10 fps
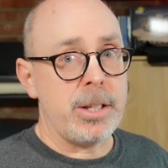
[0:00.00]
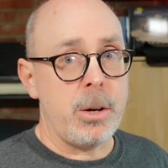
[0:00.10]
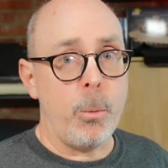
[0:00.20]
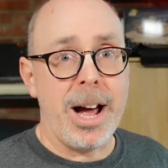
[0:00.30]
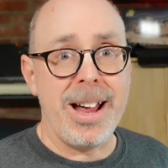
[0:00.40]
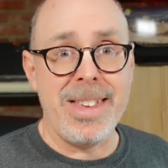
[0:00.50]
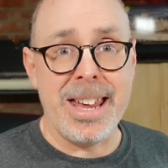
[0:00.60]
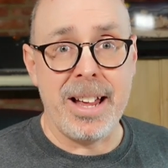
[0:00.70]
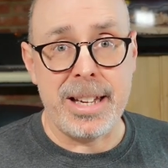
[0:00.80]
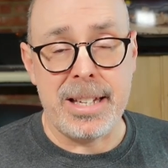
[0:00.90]
and see why
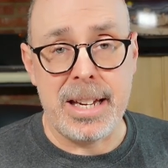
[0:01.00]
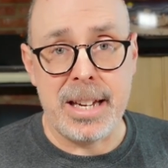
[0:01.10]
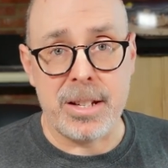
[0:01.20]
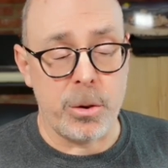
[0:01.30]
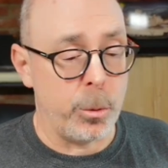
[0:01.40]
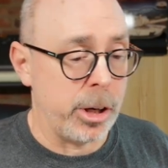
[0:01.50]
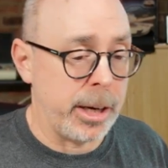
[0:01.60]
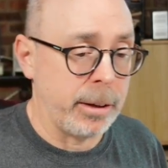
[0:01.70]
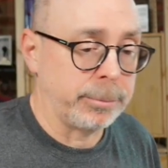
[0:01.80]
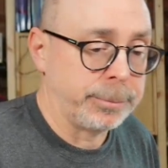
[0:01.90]
the LED isn't working.